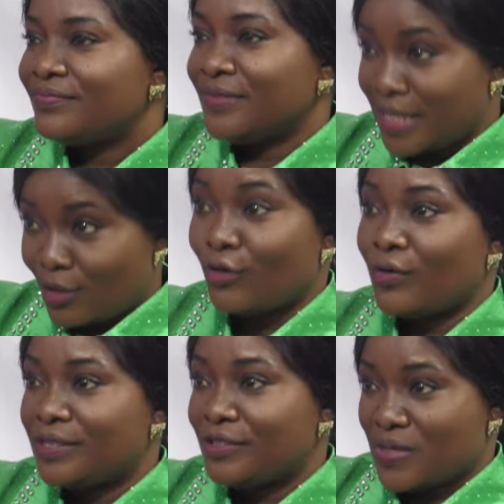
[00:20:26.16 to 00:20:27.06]
the mm.
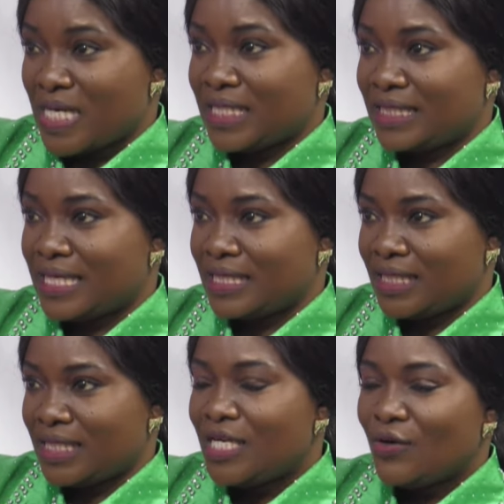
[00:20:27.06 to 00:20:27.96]
Lord. You understand?
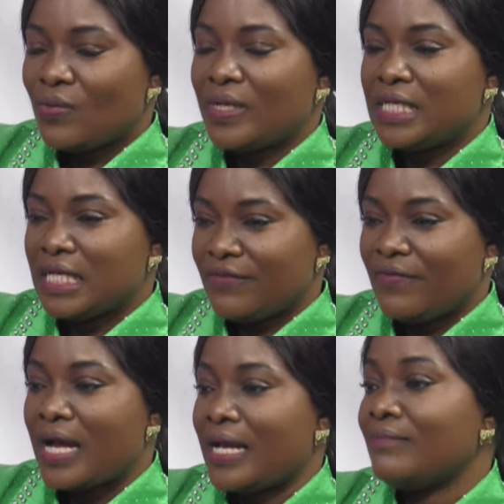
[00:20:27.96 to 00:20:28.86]
Mm. What if
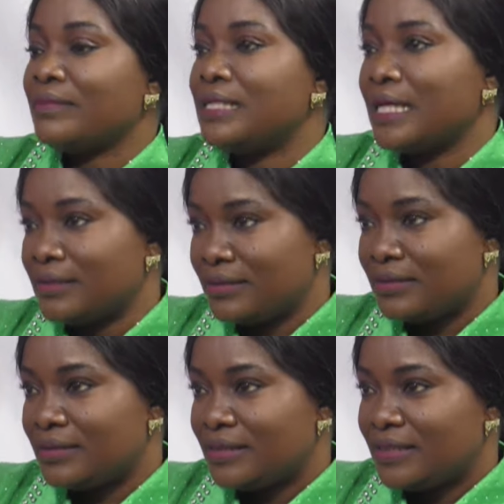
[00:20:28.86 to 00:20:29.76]
I am done
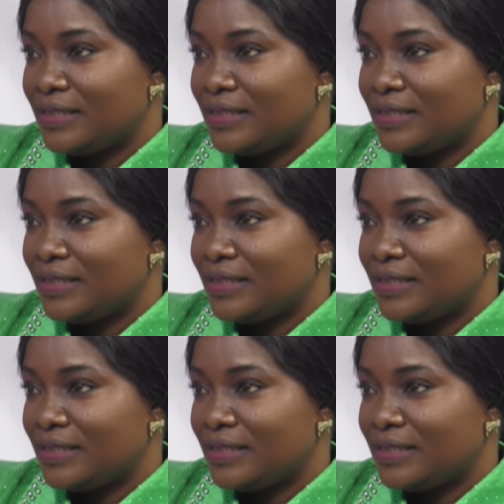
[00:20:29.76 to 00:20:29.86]
mm-hmm.